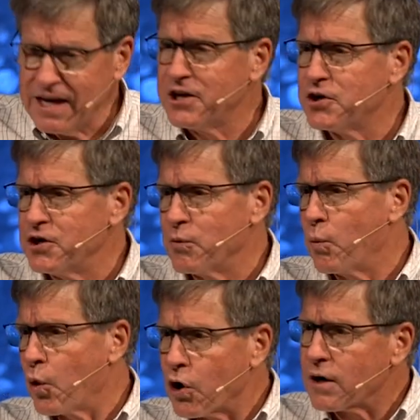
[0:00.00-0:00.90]
He
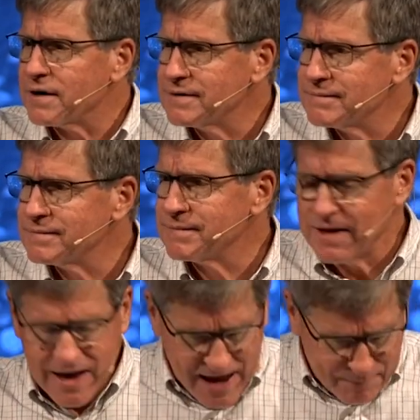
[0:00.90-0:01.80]
couldn't work.
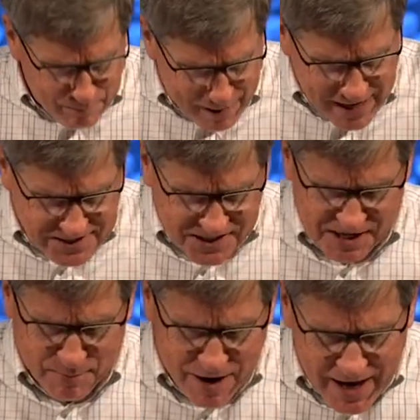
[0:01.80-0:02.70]
At best,
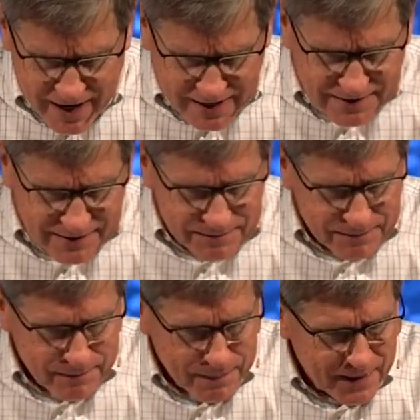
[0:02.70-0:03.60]
he begged.
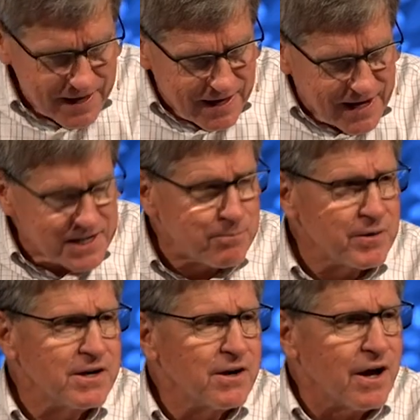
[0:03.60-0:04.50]
He
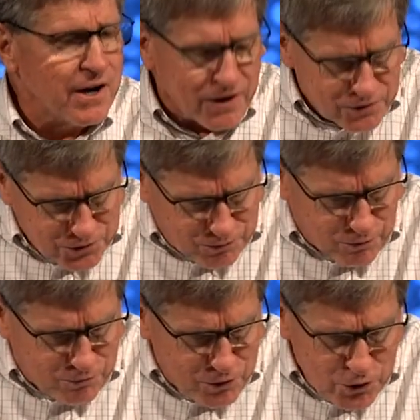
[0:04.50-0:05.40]
depended on others
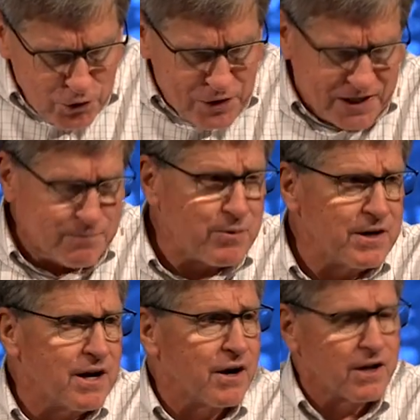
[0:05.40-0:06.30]
for food, he
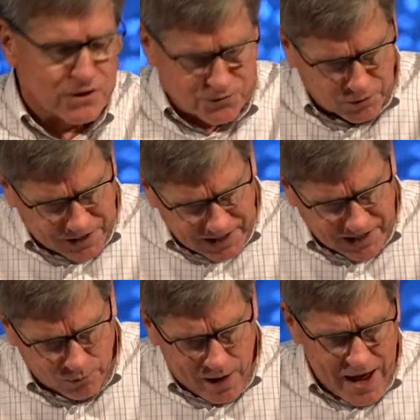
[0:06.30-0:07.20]
depended on others for
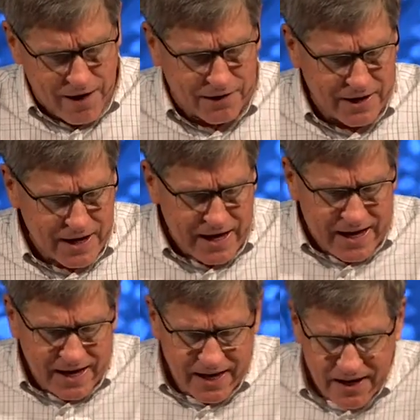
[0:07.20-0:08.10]
getting around.
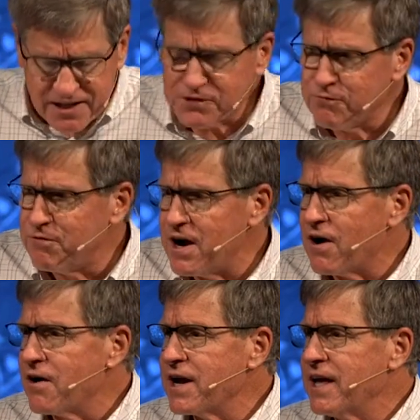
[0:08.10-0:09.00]
His
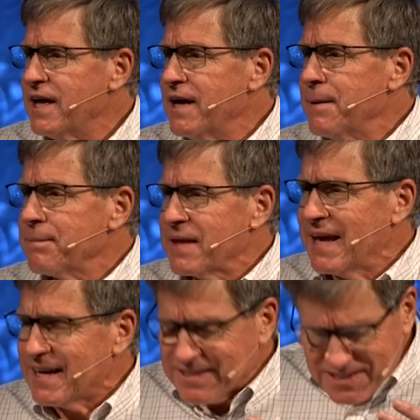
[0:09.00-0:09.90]
very
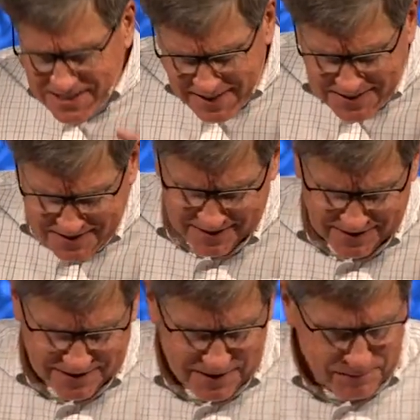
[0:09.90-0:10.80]

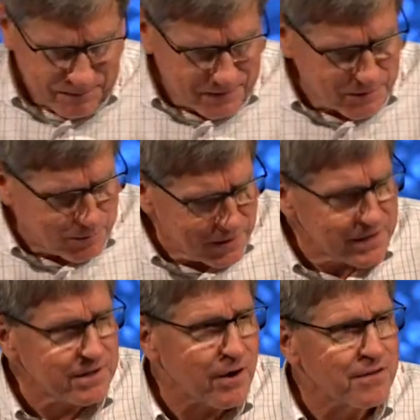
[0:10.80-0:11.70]
existence
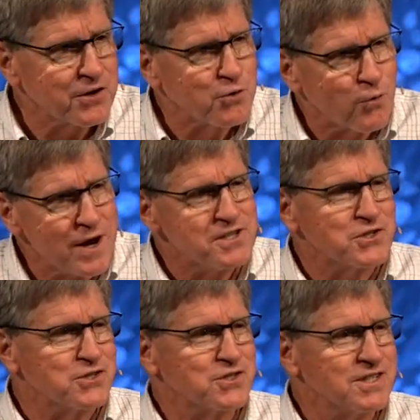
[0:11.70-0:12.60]
depended on the
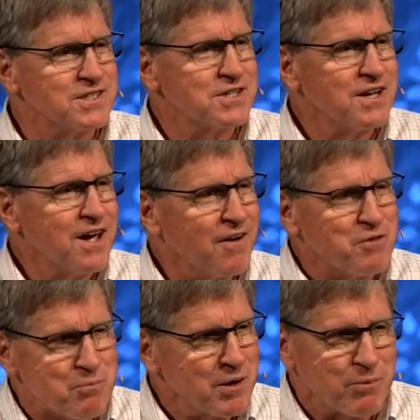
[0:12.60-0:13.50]
graciousness
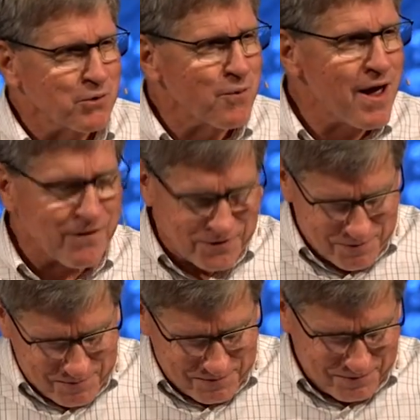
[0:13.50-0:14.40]
of the people around
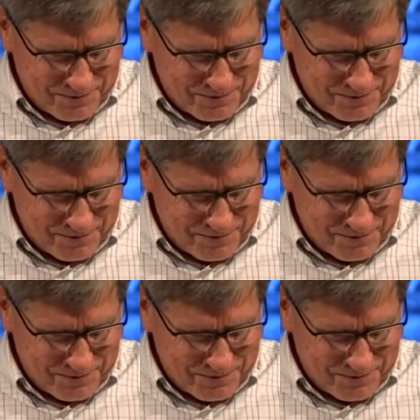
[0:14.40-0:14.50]
him.